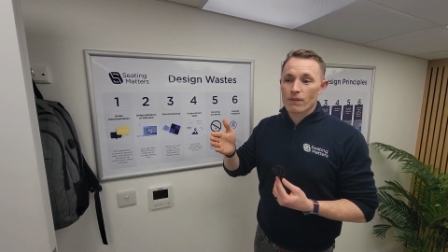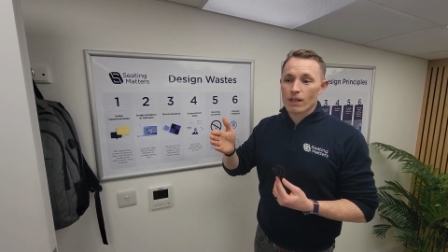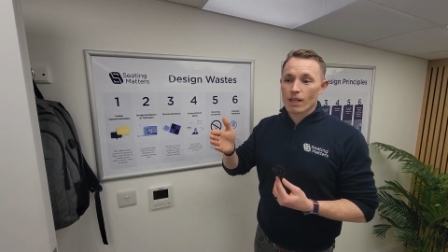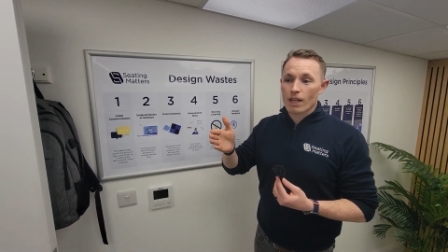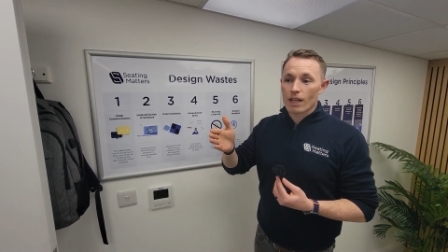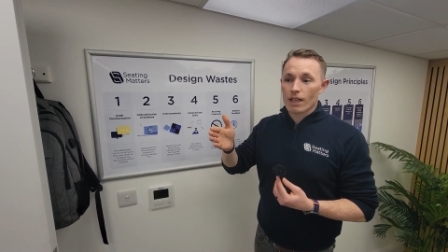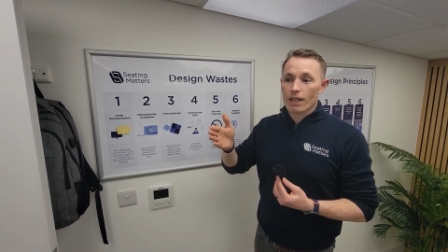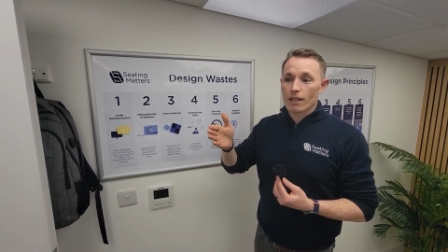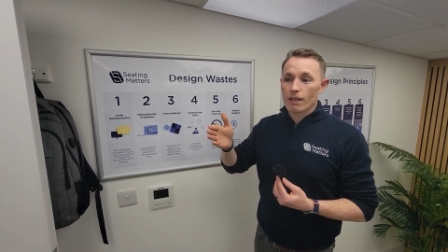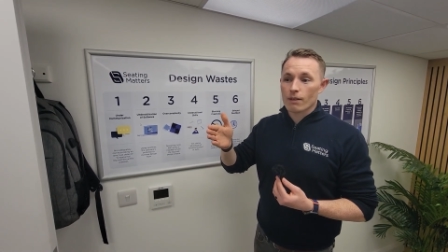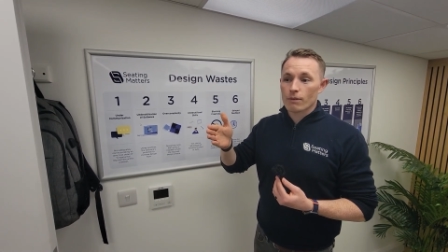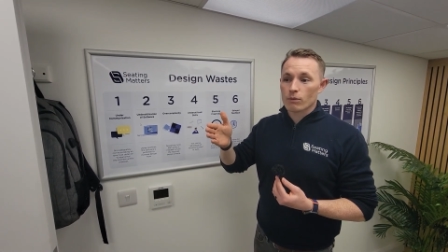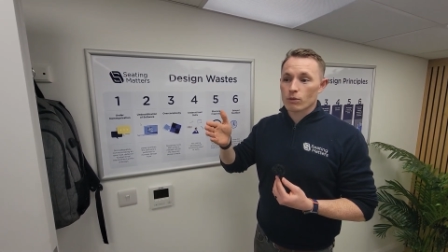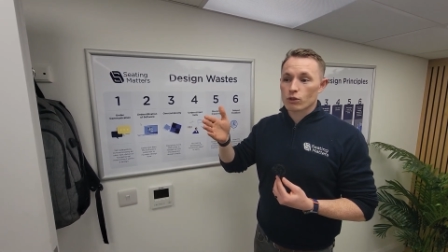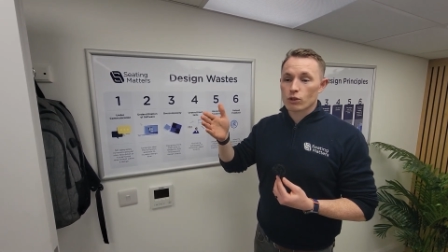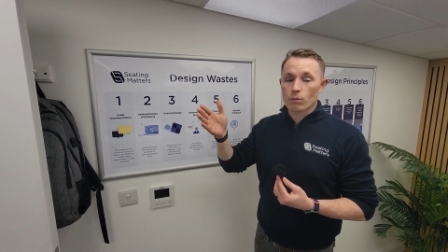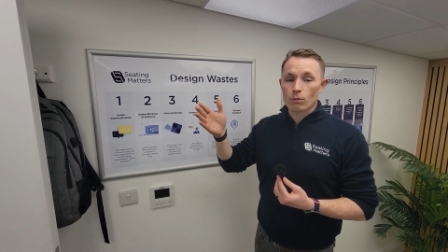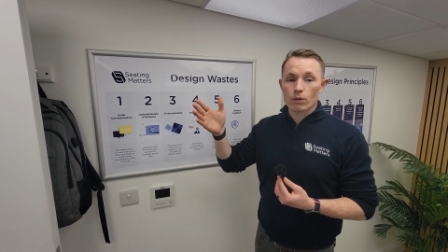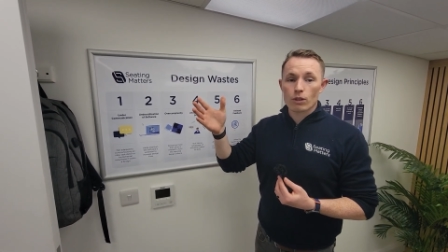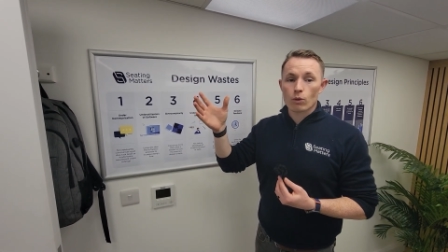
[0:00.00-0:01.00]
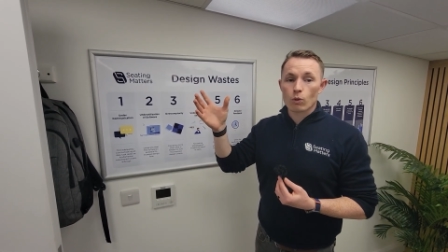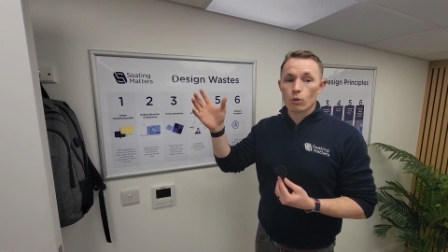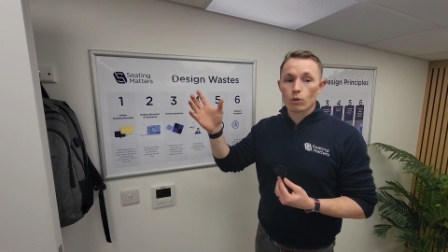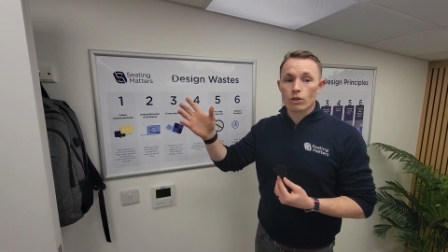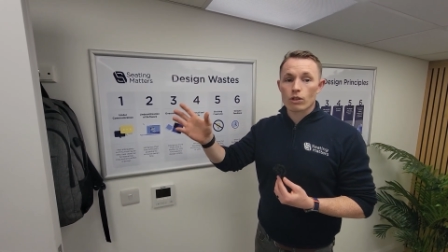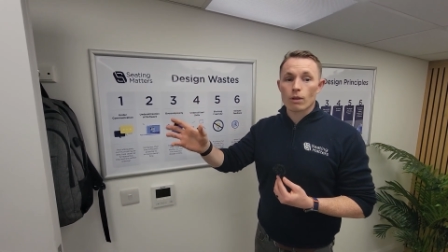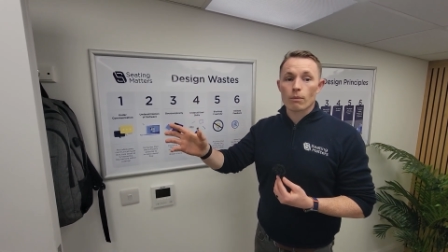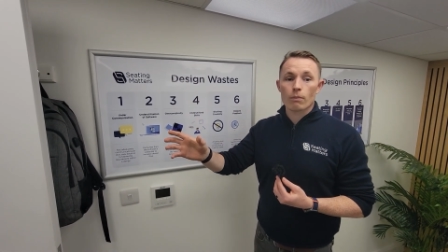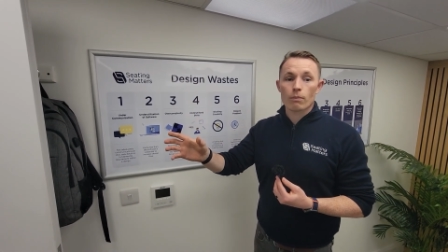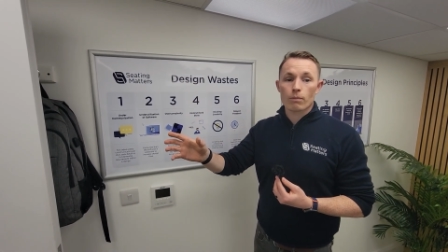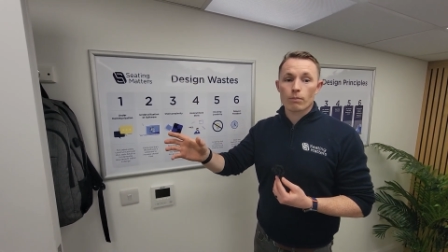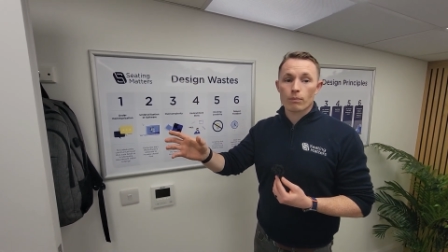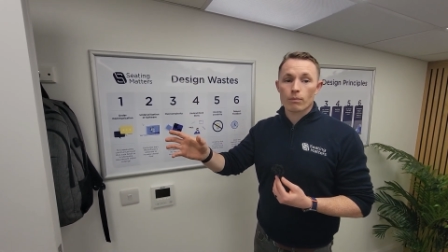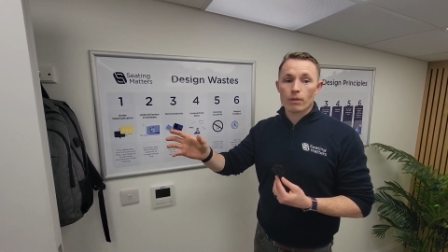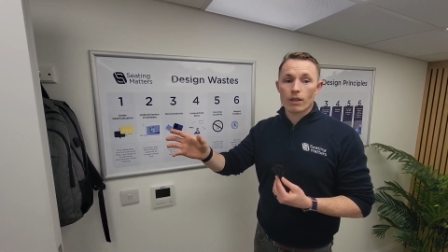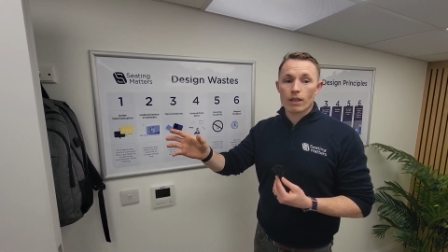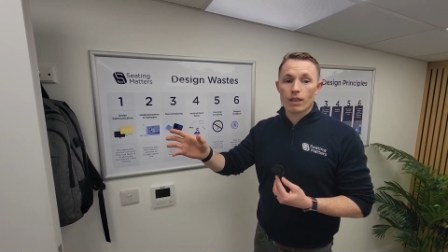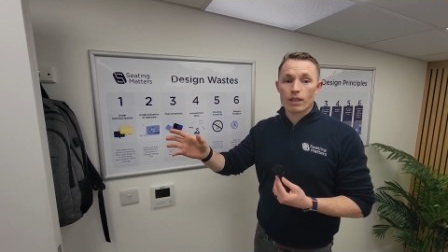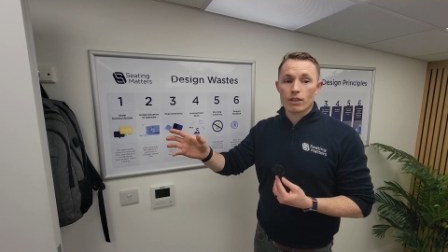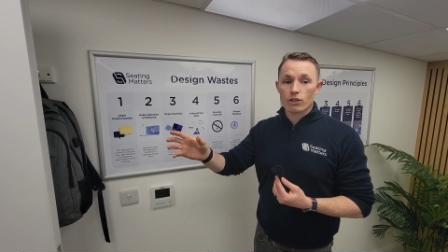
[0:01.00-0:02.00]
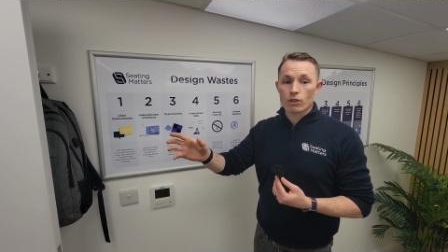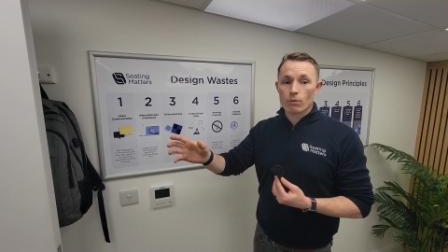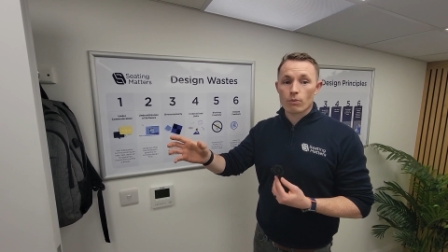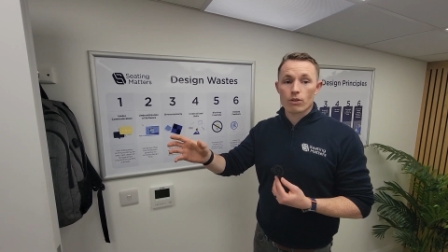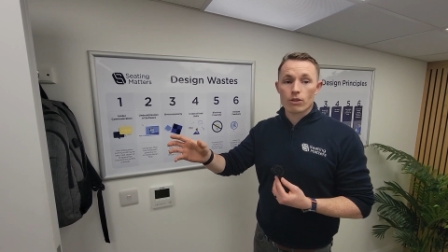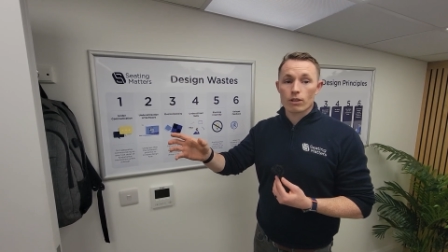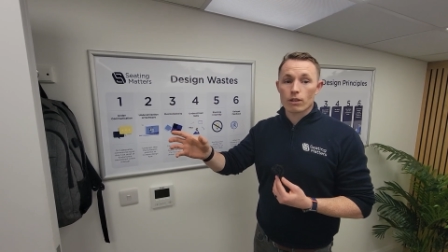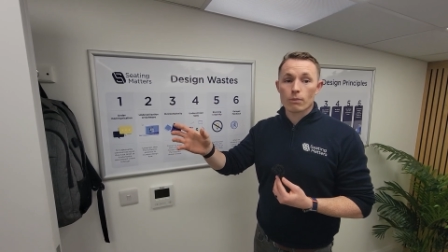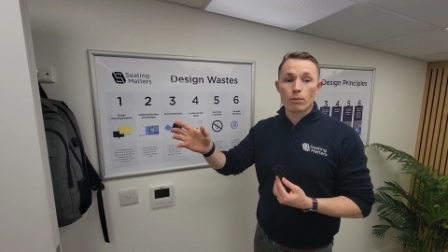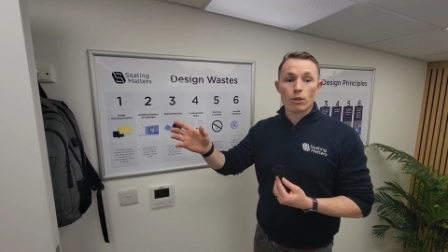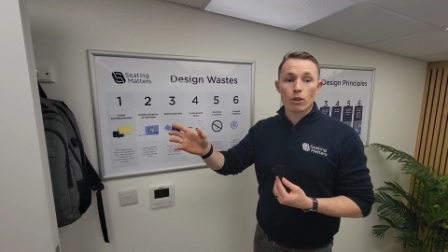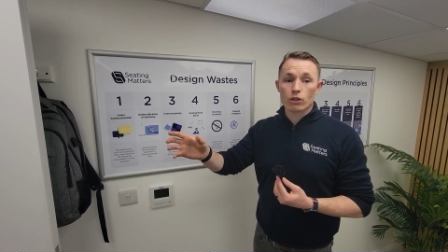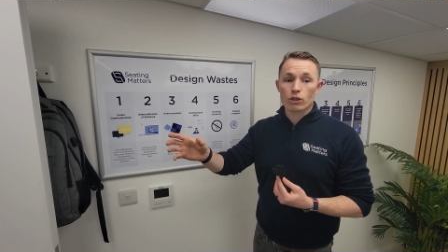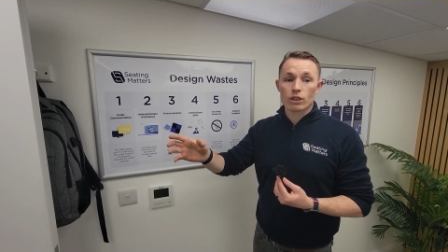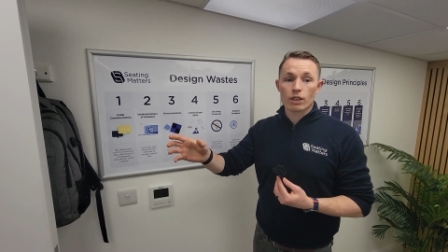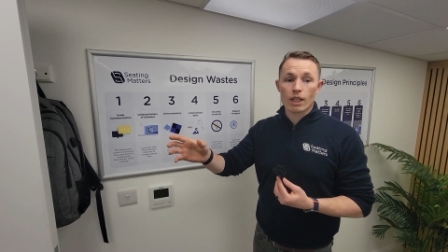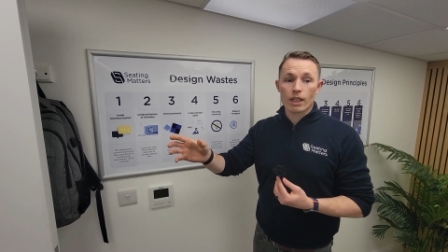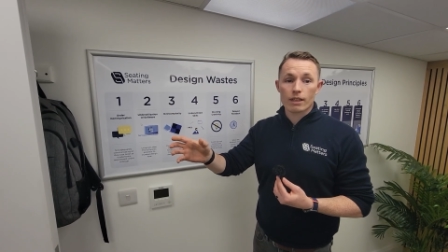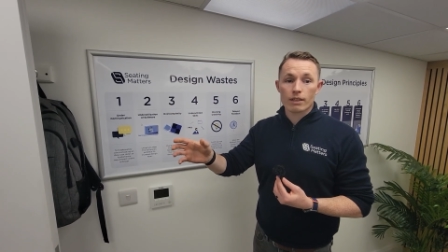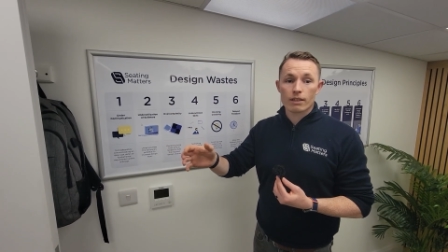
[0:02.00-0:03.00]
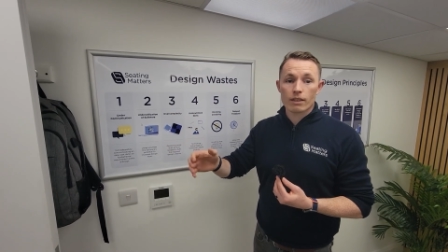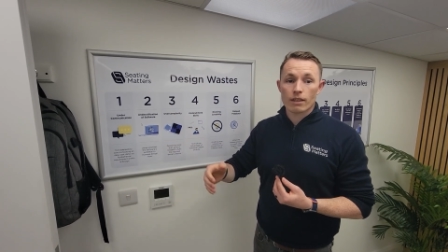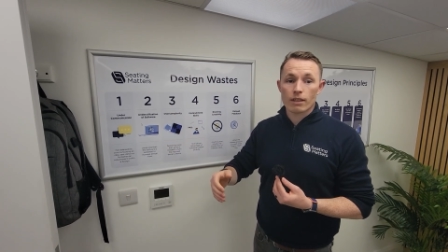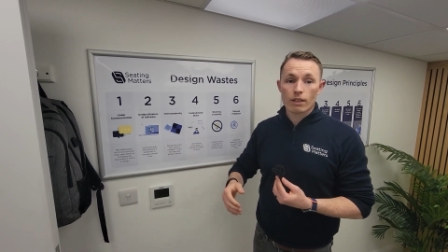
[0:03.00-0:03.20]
uh, someone holding up uh, something in a production line